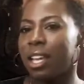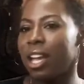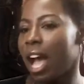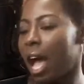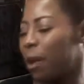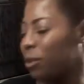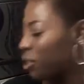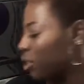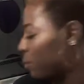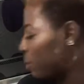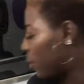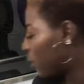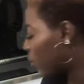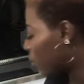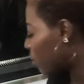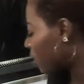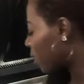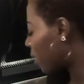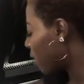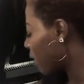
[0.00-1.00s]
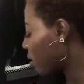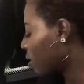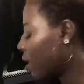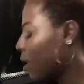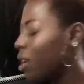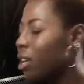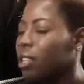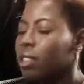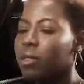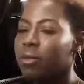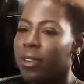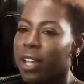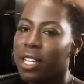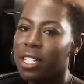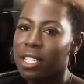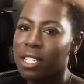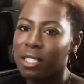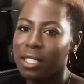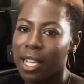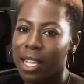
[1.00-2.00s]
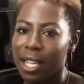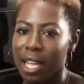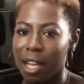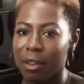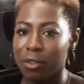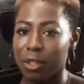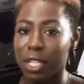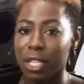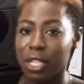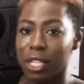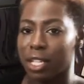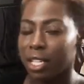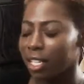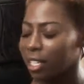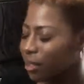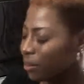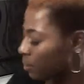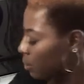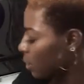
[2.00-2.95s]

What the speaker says: I'll just be using the veggies I have here,